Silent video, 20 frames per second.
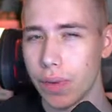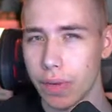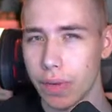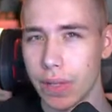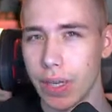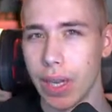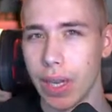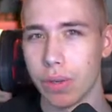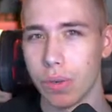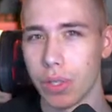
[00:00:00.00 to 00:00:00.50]

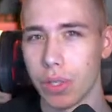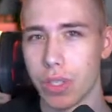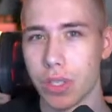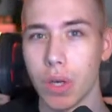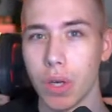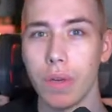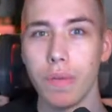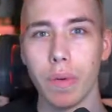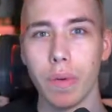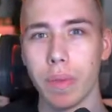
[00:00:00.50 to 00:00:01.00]
1,500
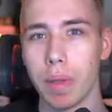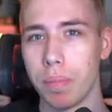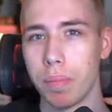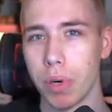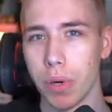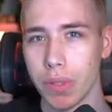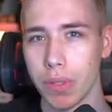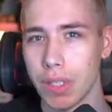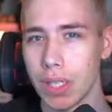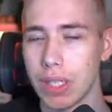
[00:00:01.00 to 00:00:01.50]
SOL from the
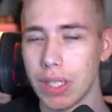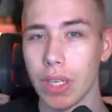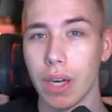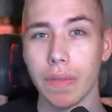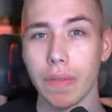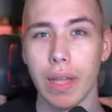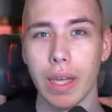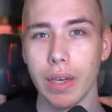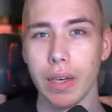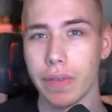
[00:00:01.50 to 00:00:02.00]
proceeds
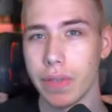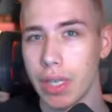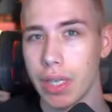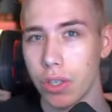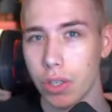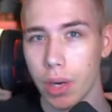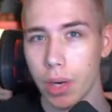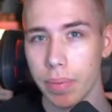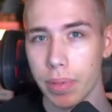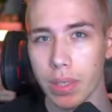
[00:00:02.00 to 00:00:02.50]
of the NFT
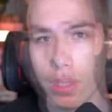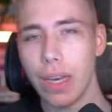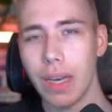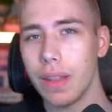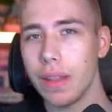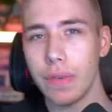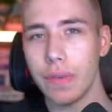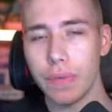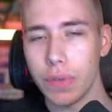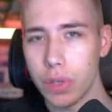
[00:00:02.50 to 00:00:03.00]
drop, and in
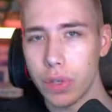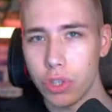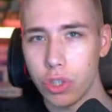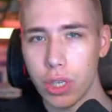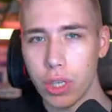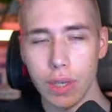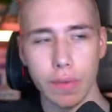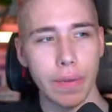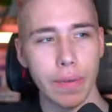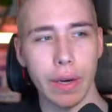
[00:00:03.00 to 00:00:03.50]
the
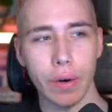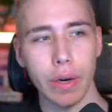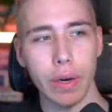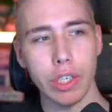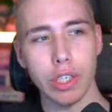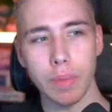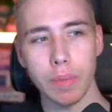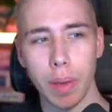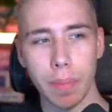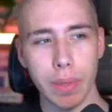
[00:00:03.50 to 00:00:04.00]
future,
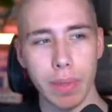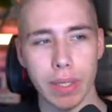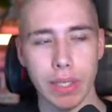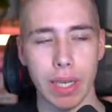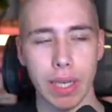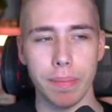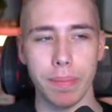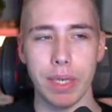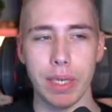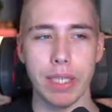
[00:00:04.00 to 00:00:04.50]
Federation members
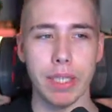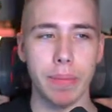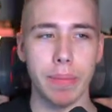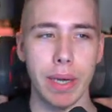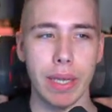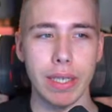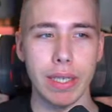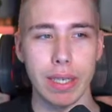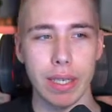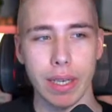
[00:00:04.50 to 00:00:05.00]
can
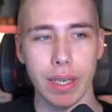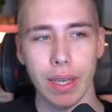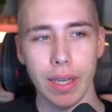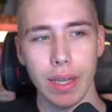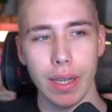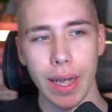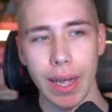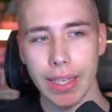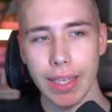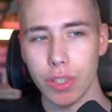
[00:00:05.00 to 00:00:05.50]
participate in
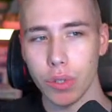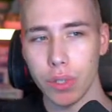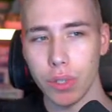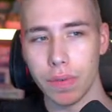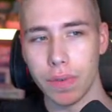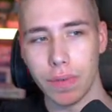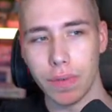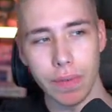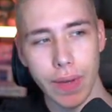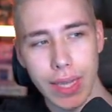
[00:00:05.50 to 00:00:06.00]

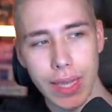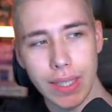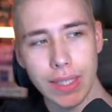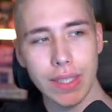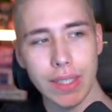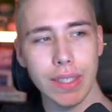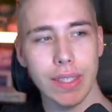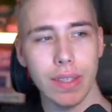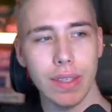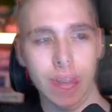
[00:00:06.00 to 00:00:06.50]
exclusive
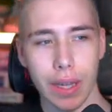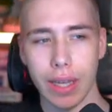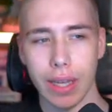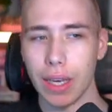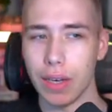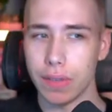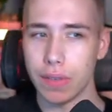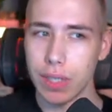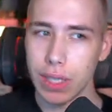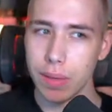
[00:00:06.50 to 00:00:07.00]
events like
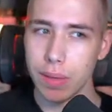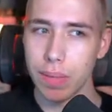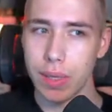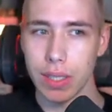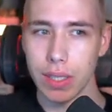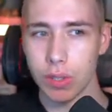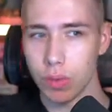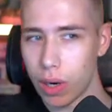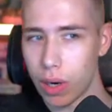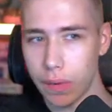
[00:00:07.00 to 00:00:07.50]
NFT
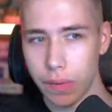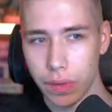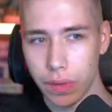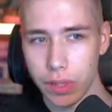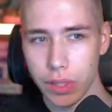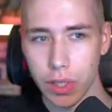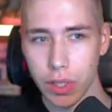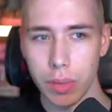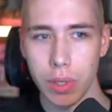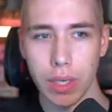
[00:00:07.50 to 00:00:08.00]
mints,
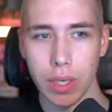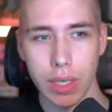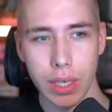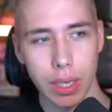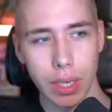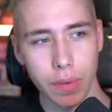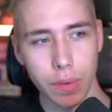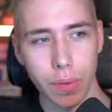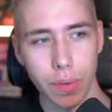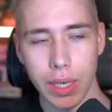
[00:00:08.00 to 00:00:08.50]
raffles, community
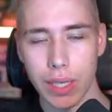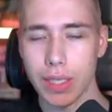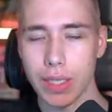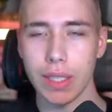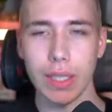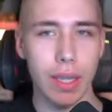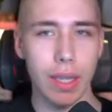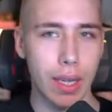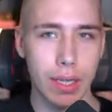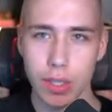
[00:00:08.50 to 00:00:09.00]

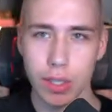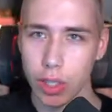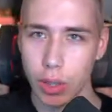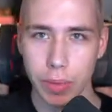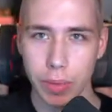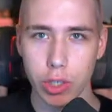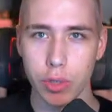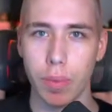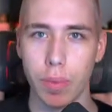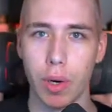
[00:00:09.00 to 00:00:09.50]
giveaways, and so much